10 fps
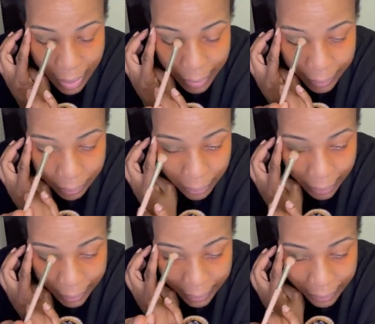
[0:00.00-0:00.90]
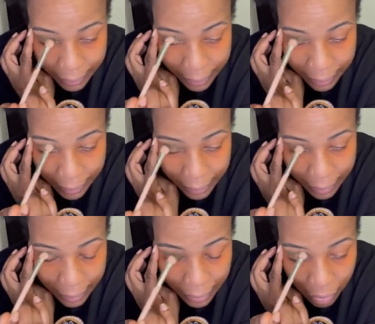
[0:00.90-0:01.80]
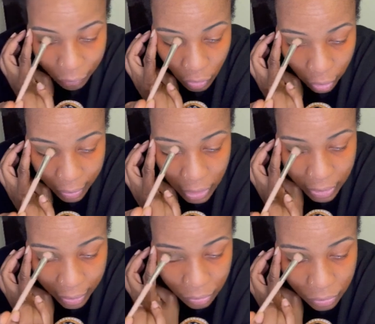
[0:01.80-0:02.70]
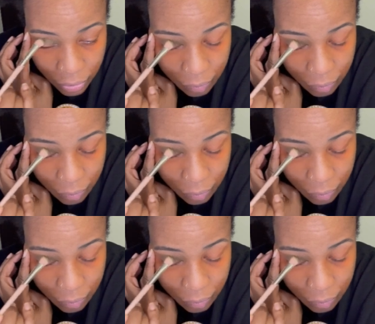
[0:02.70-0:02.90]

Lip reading: I do like it. I love dark eyeshadows.